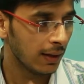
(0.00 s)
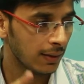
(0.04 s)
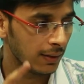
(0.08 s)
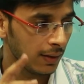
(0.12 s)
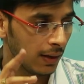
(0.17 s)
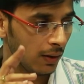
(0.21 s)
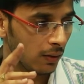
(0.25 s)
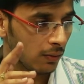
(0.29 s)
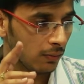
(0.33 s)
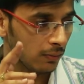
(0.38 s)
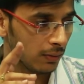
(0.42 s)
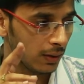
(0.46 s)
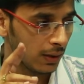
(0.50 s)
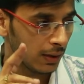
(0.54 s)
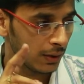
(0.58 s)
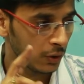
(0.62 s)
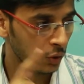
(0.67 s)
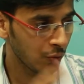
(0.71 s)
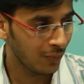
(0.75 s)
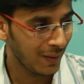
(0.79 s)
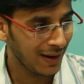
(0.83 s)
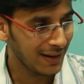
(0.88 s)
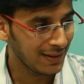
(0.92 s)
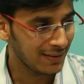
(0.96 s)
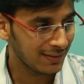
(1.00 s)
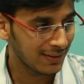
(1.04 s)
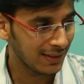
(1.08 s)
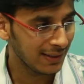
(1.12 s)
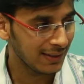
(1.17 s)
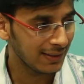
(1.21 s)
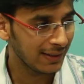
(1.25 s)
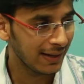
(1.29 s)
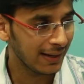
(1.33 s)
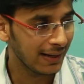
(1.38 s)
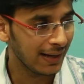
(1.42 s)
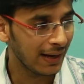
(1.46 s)
Now, uh, you might
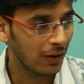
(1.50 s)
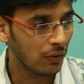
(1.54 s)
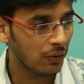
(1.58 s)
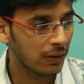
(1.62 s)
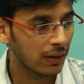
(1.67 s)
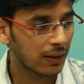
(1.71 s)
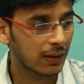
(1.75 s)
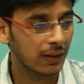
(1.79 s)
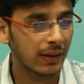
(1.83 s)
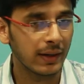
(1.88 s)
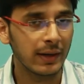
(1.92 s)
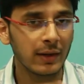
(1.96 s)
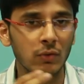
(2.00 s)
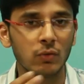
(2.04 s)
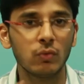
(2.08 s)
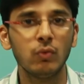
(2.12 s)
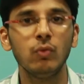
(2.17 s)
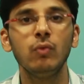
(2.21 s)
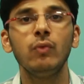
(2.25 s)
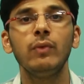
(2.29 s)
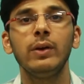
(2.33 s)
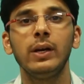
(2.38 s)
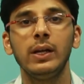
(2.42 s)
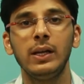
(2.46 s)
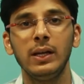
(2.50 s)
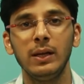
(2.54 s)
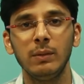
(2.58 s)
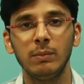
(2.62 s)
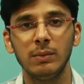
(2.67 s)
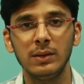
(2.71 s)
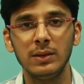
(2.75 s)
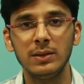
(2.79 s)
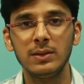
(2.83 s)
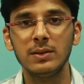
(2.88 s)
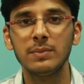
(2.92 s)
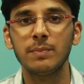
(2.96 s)
see that I have declared two
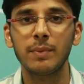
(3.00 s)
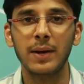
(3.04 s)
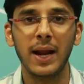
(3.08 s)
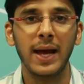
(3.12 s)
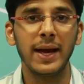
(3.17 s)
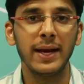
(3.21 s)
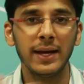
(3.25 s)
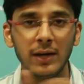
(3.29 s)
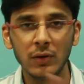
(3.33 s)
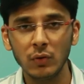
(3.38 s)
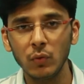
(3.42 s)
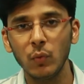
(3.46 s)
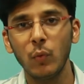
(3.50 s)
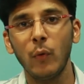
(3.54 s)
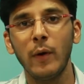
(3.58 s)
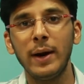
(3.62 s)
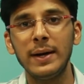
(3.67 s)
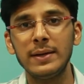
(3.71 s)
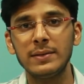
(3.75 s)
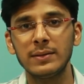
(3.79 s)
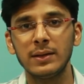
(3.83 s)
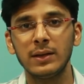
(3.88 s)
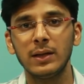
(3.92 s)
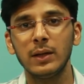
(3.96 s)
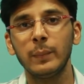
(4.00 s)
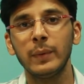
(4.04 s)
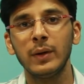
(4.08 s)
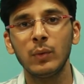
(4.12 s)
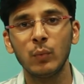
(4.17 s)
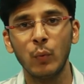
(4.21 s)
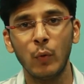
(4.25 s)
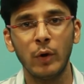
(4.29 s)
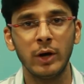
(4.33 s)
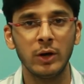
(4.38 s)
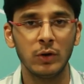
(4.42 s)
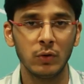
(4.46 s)
variables prior to void setup
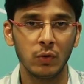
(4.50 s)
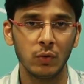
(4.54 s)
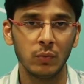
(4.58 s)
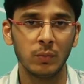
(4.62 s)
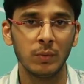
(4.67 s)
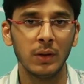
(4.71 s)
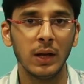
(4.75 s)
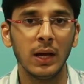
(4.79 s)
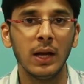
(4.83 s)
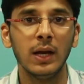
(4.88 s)
and void loop.